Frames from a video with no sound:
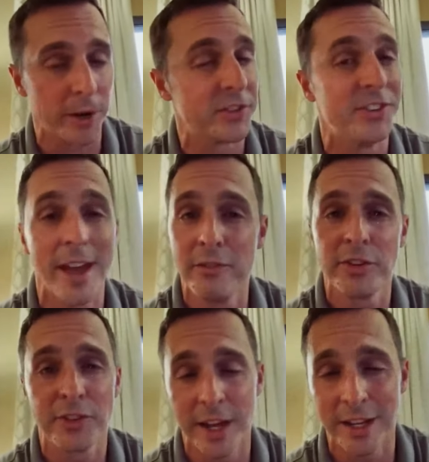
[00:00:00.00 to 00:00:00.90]
It's
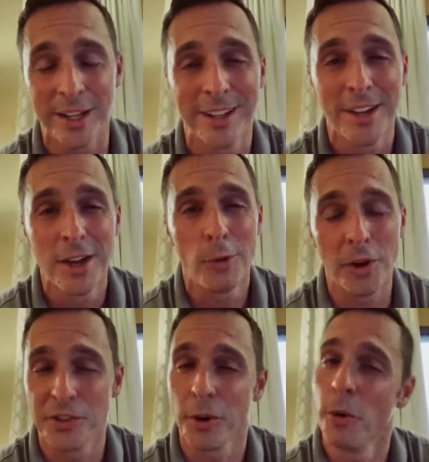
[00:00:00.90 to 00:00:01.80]
devastating
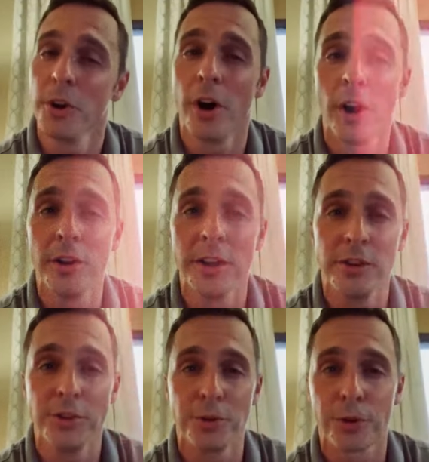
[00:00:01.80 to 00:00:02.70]
what's going on in the
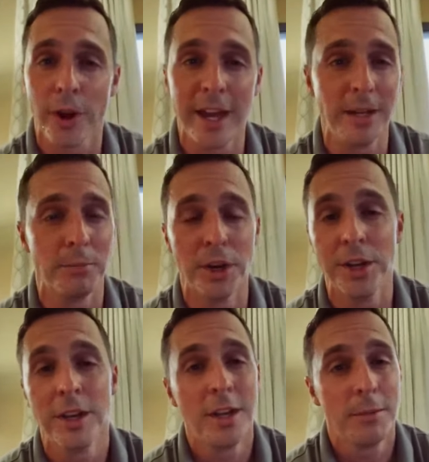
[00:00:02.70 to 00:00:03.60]
Ukraine,
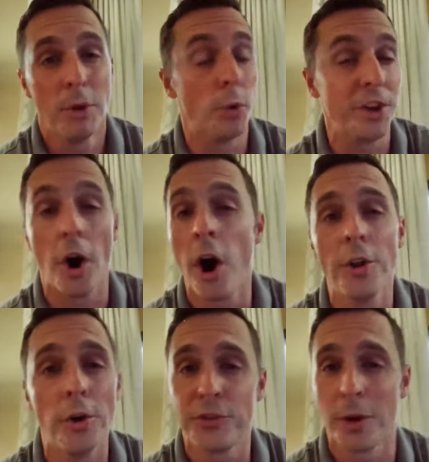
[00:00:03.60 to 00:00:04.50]
but we all
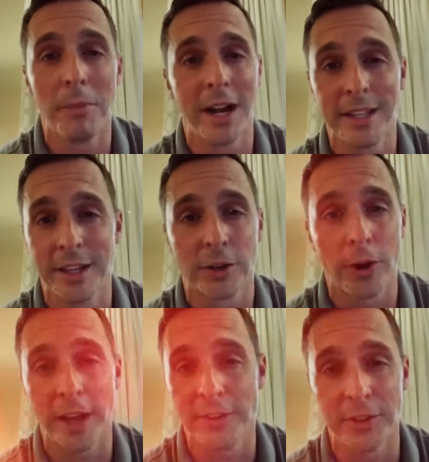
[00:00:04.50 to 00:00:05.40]
know somebody in
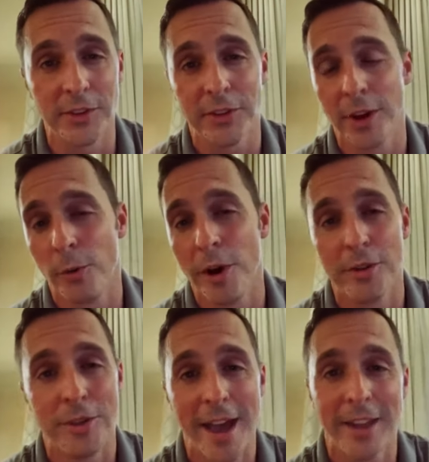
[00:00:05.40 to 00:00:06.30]
crisis,
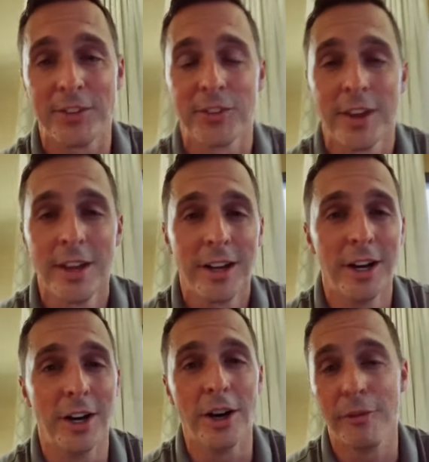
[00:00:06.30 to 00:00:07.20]
whether that's
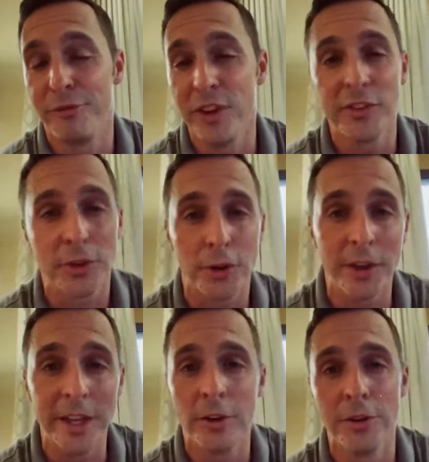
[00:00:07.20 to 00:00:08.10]
a physical
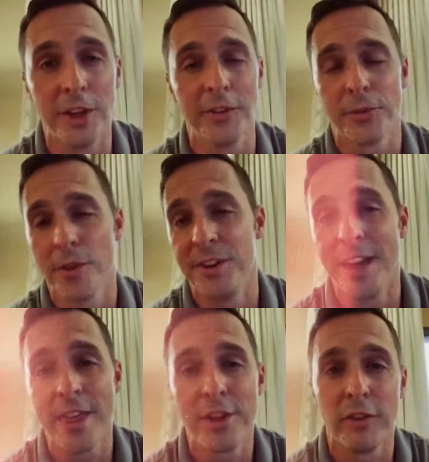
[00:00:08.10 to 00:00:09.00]
illness or the
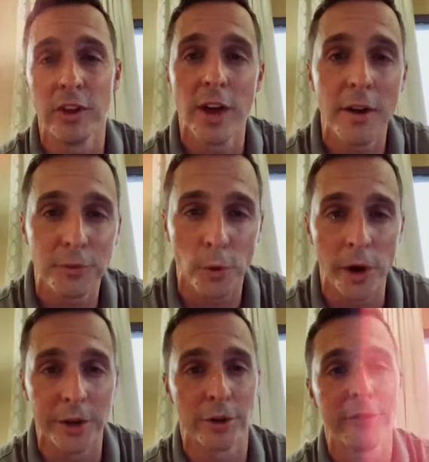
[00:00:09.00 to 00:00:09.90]
death of a loved
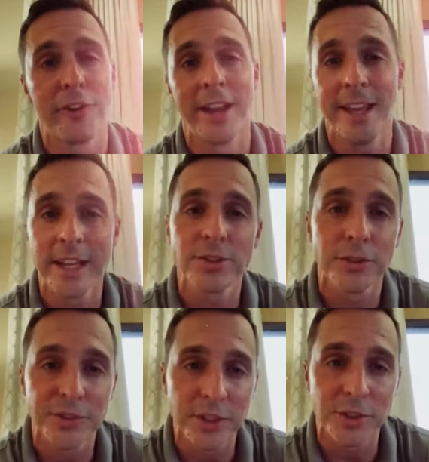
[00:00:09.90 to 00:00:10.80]
one or a financial
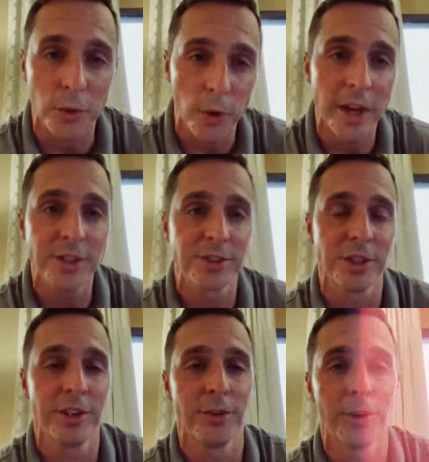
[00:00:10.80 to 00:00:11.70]

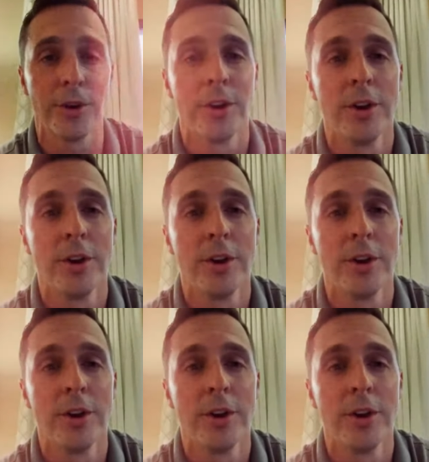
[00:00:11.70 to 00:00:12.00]
situation or